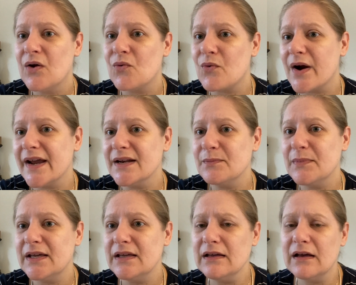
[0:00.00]
write
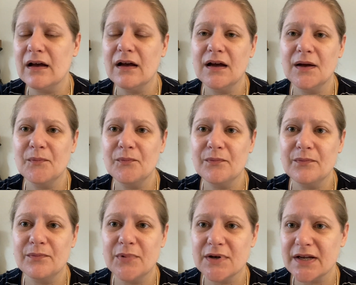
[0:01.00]
me,
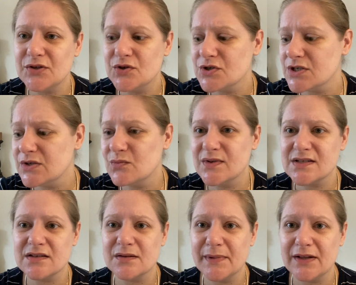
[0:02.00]
but I usually
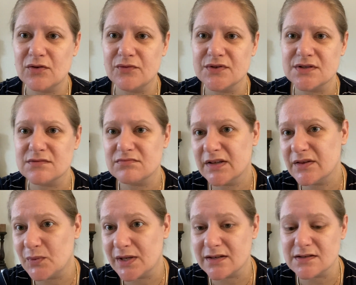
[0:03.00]
visit the mail office in the
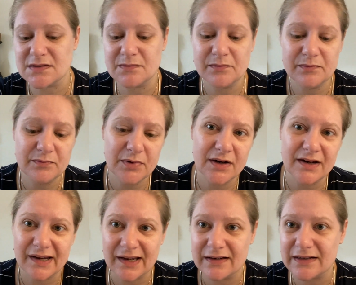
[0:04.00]
weekends. But
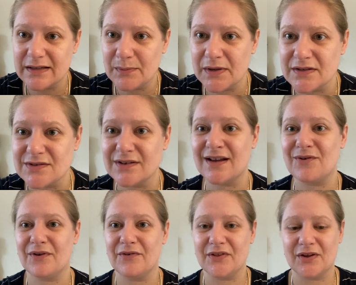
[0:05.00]
again, it depends on how
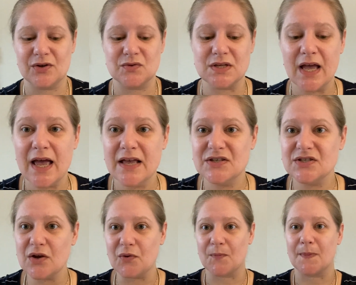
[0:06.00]
everything goes.
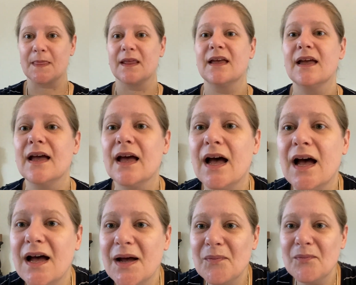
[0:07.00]
So,
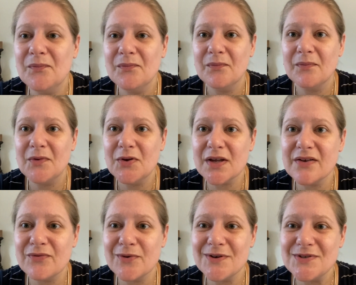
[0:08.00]
looking
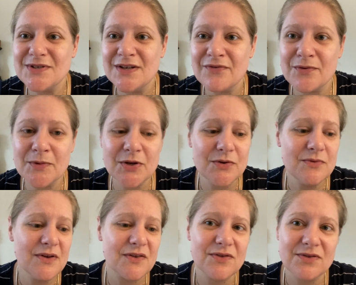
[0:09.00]
forward to hear from you.
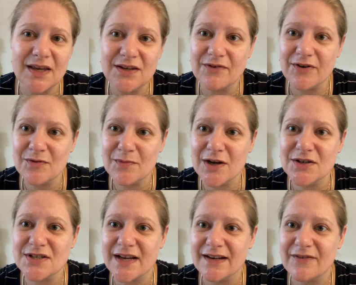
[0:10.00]
Thank you very
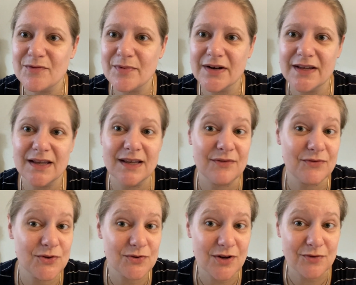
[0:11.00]
much. And everybody, if
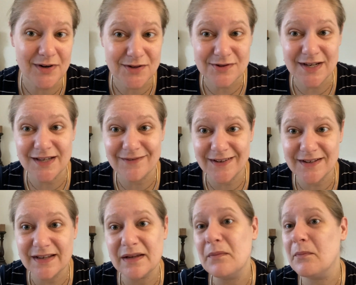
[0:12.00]
you congratulate
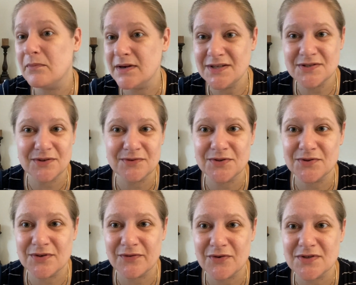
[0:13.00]
Wendy, please don't
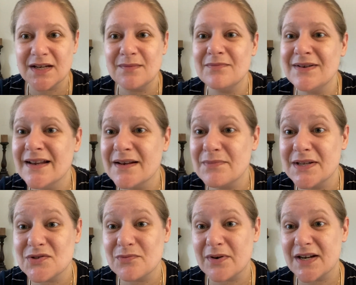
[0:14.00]
use her first name. Let it be a
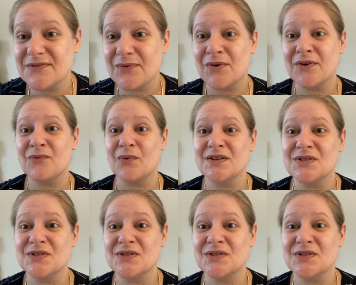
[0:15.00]
surprise for her when